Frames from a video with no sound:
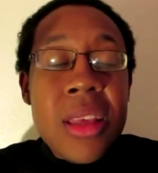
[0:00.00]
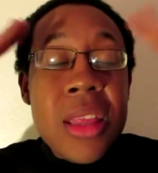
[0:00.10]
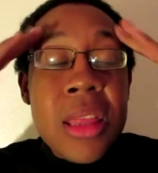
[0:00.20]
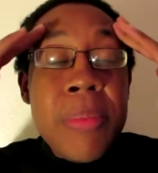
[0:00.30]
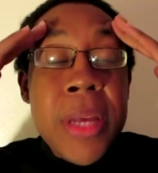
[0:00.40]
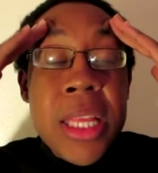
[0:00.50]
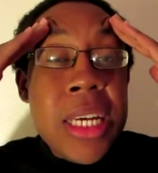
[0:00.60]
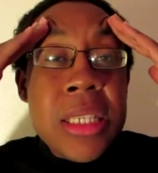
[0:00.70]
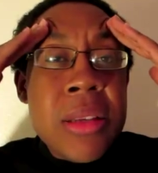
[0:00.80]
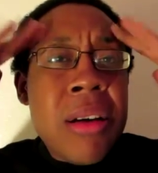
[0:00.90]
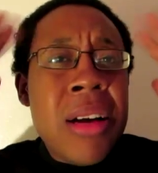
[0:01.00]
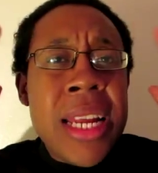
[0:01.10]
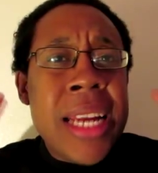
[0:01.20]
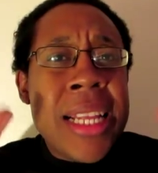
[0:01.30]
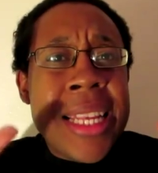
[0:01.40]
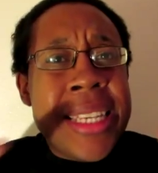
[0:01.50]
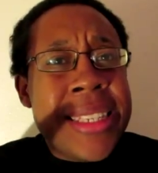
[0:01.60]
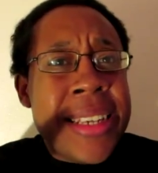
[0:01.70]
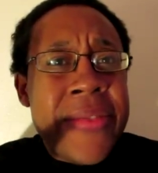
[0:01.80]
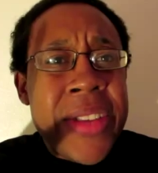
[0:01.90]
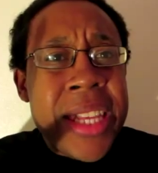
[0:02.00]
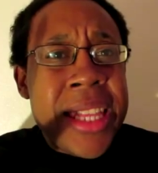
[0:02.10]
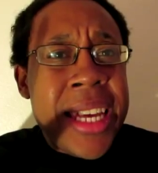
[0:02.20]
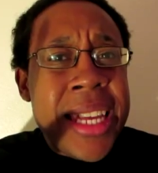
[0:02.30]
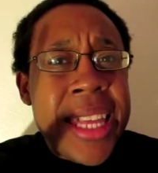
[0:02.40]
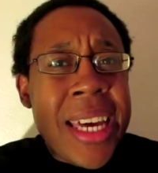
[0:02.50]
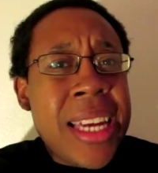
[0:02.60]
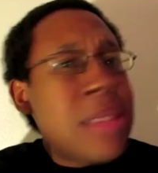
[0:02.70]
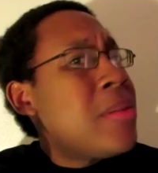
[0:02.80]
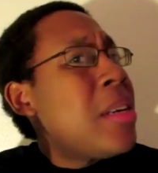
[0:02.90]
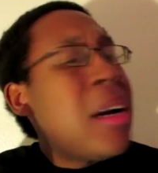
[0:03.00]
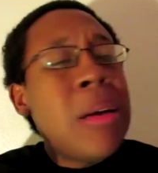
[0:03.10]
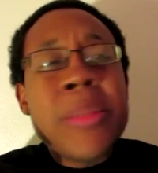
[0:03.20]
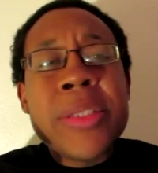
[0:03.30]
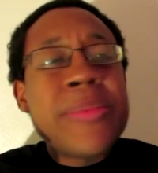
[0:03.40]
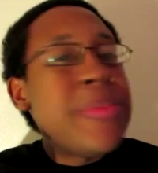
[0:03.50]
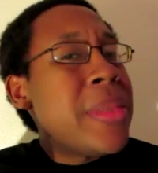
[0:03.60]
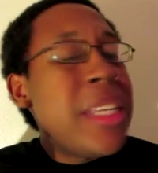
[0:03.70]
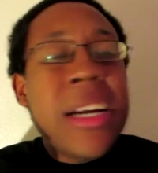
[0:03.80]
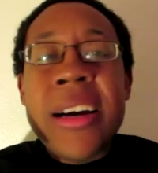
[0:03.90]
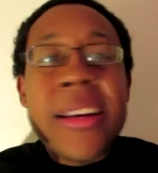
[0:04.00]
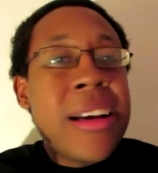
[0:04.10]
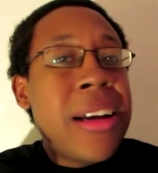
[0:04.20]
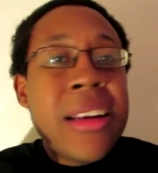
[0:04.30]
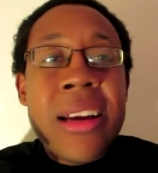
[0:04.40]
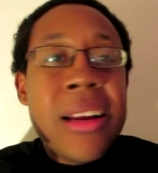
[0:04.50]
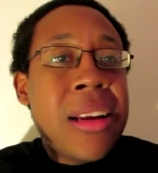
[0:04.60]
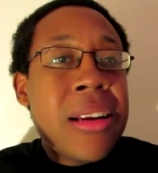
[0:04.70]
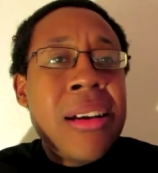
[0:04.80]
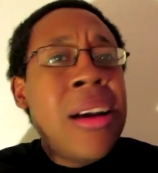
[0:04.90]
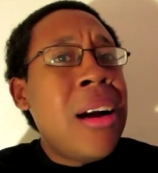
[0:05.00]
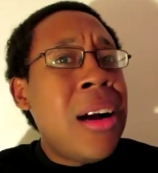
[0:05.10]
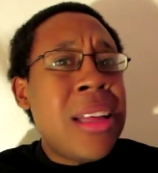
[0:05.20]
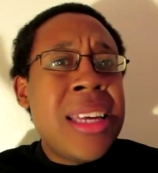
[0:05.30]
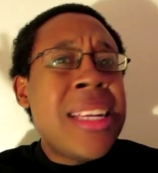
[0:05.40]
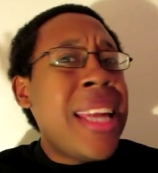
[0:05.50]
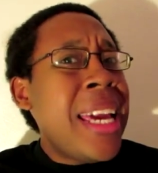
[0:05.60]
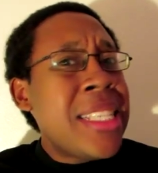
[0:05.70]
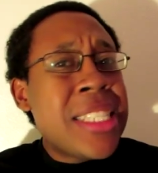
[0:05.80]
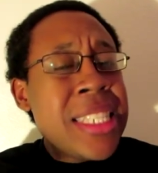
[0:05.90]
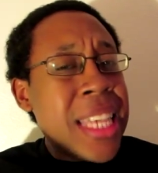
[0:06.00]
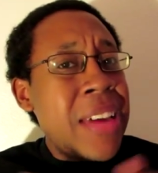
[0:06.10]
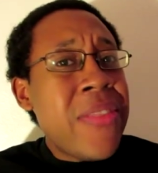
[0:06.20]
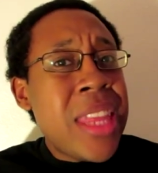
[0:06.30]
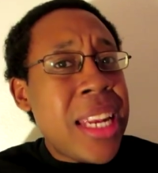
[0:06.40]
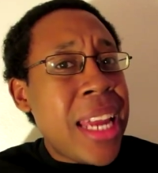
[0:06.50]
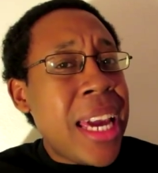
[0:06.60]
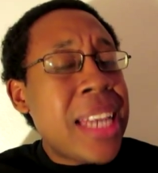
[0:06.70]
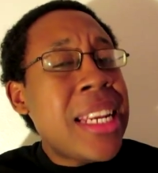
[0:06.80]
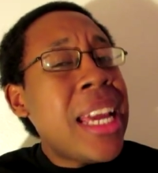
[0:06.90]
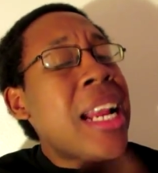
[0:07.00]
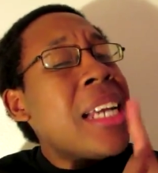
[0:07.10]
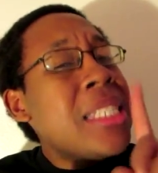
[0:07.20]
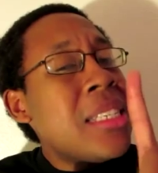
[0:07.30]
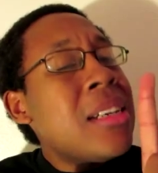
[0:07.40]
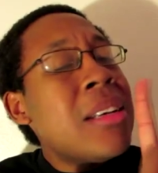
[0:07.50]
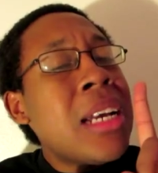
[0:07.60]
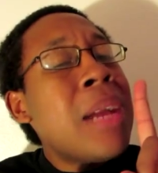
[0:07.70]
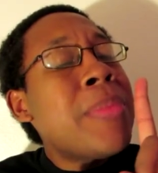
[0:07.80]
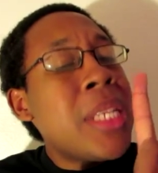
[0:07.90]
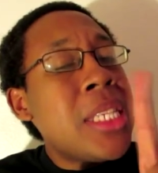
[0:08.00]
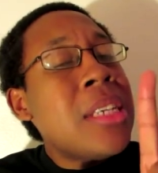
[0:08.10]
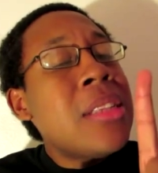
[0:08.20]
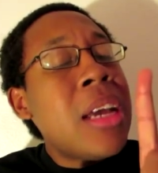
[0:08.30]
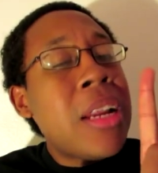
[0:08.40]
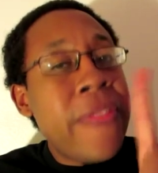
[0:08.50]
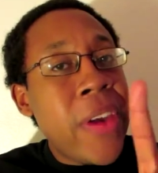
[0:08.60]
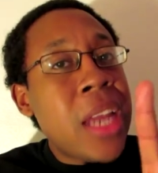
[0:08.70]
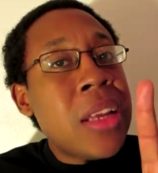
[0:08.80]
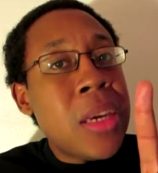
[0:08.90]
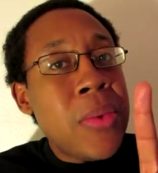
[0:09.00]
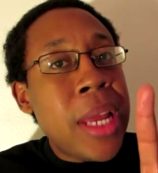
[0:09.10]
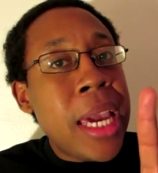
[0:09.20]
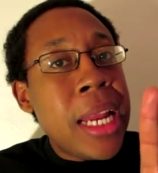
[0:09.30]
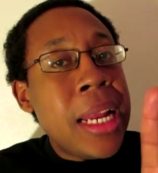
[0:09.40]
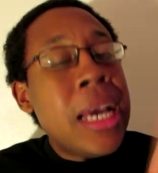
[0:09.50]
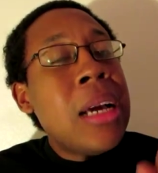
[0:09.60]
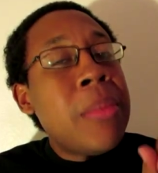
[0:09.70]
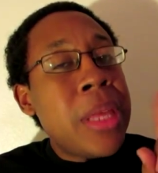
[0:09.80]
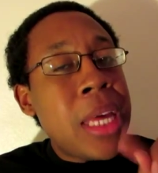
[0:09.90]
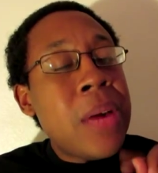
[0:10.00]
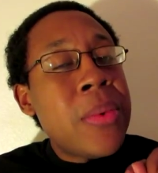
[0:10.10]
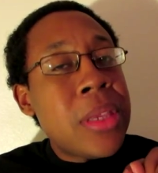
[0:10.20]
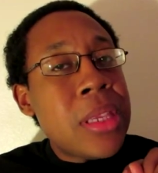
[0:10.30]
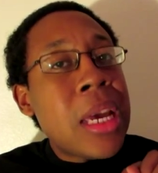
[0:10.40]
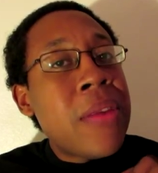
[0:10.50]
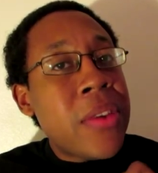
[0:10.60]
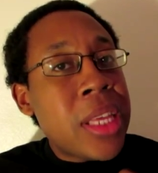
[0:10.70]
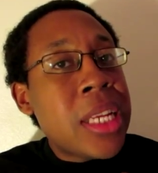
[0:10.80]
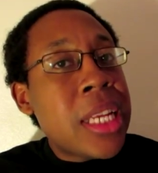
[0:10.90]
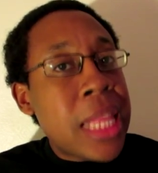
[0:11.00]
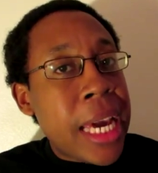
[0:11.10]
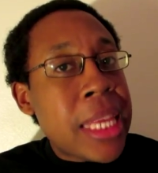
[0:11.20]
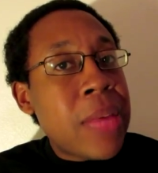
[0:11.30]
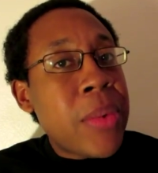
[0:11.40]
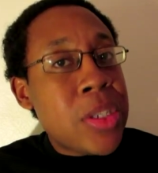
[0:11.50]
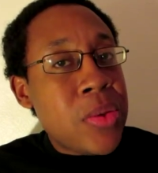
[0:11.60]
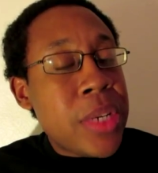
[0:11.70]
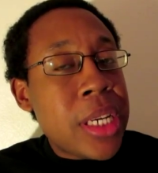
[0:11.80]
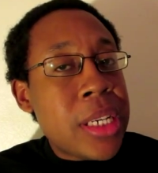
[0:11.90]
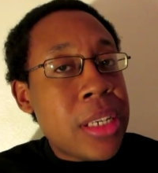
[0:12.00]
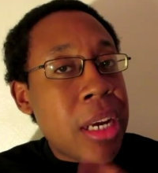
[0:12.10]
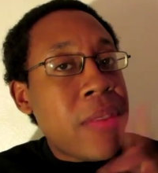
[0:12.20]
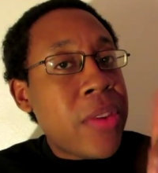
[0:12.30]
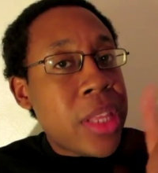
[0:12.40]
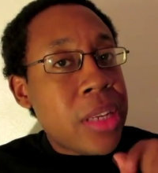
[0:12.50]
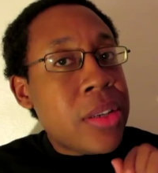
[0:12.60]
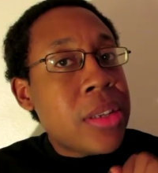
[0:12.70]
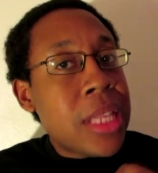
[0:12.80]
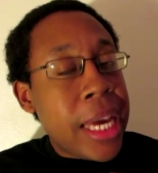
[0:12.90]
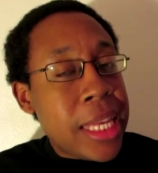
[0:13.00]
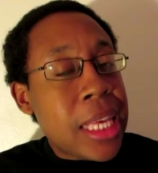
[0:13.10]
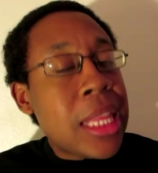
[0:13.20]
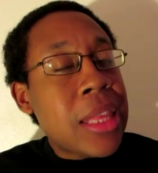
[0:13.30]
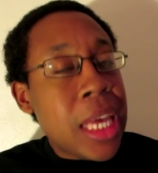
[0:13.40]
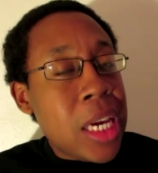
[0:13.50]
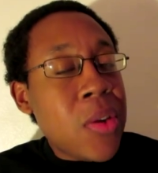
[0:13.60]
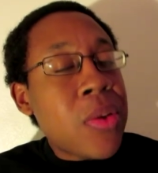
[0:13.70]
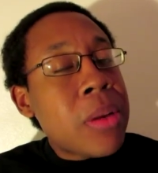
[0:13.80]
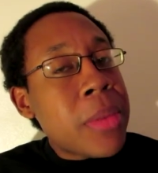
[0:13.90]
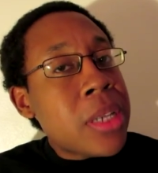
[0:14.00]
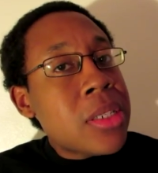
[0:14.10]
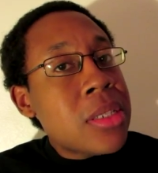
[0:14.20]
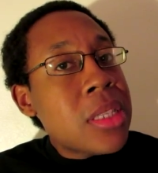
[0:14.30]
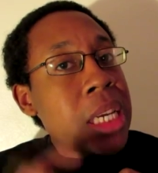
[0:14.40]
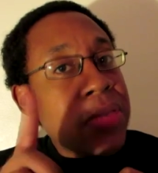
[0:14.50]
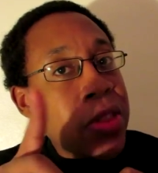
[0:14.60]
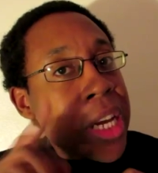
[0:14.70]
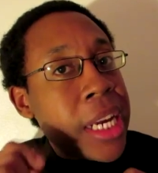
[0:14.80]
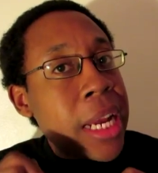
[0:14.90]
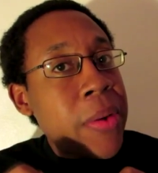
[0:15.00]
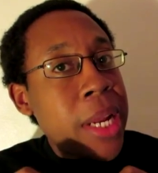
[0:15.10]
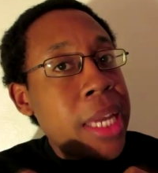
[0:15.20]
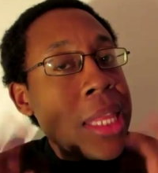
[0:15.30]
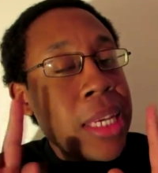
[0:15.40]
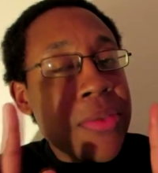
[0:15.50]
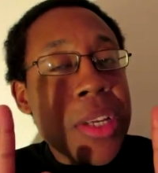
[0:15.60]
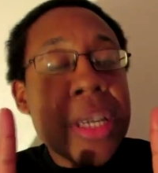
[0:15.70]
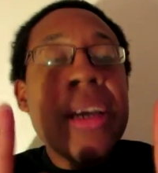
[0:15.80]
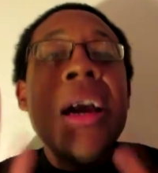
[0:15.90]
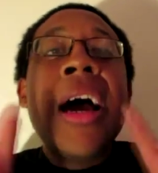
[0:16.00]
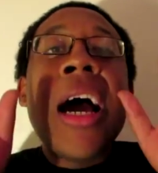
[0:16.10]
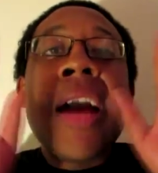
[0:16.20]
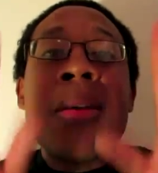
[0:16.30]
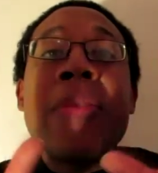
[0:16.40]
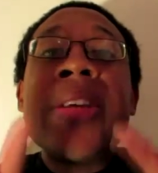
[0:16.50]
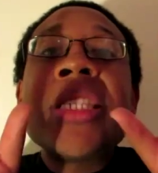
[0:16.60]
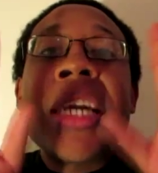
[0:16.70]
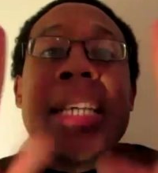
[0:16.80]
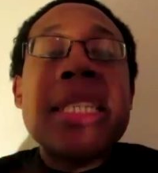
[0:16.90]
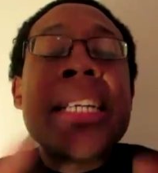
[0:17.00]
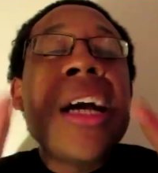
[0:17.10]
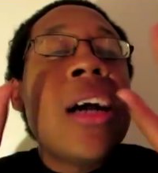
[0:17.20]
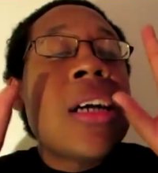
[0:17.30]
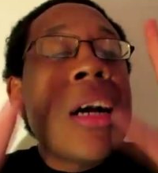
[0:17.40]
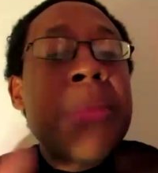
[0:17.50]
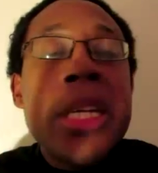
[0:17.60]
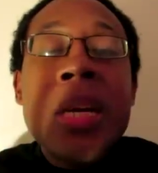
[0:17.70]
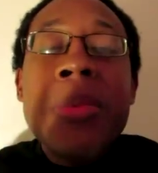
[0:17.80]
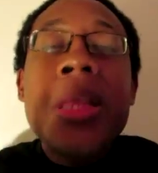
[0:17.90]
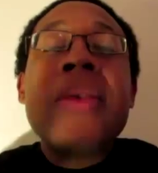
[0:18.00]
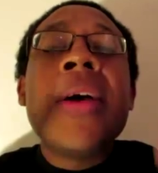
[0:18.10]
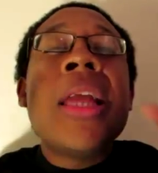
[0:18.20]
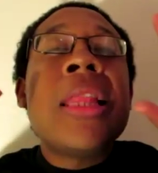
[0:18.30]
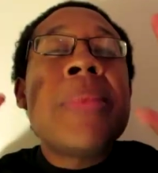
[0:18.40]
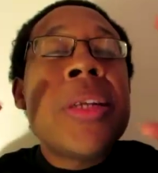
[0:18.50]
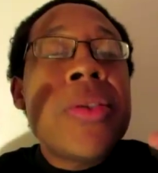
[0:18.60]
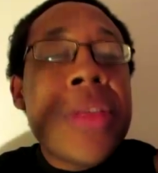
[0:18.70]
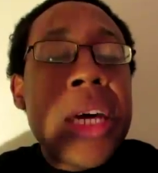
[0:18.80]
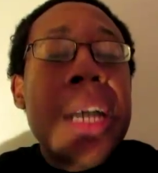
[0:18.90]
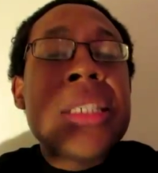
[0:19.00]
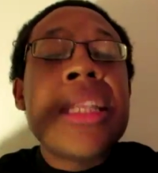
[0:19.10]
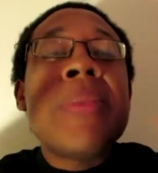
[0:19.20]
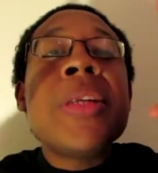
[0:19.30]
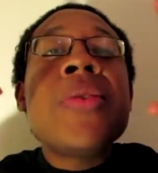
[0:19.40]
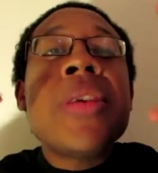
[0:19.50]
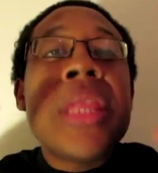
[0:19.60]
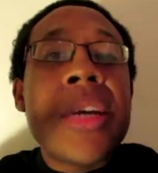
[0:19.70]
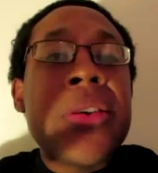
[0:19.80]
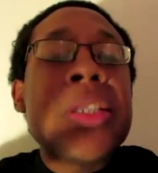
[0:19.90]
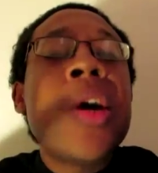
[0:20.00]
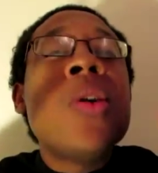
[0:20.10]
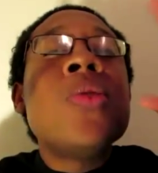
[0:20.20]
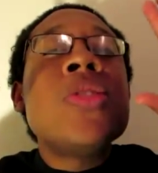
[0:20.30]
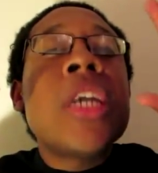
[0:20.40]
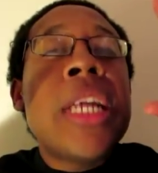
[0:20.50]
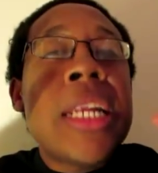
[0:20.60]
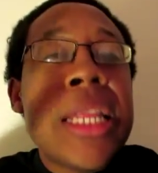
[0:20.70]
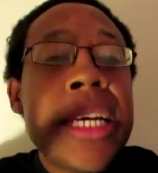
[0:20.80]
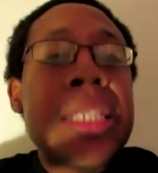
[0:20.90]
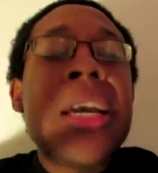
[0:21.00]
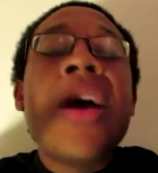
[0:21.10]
the police on Annalise and everything like that. No, boo. No. And Nate just saved the day. Nate, I'm still not a fan of you, Nate. But I really did like what you did. I really do like that. Thank you very much. Thanks for looking out, Nate. Thanks for looking. All right, my friends, like I said, comment down below. Let me know your thoughts. Let me know your theories. Who shot Annalise?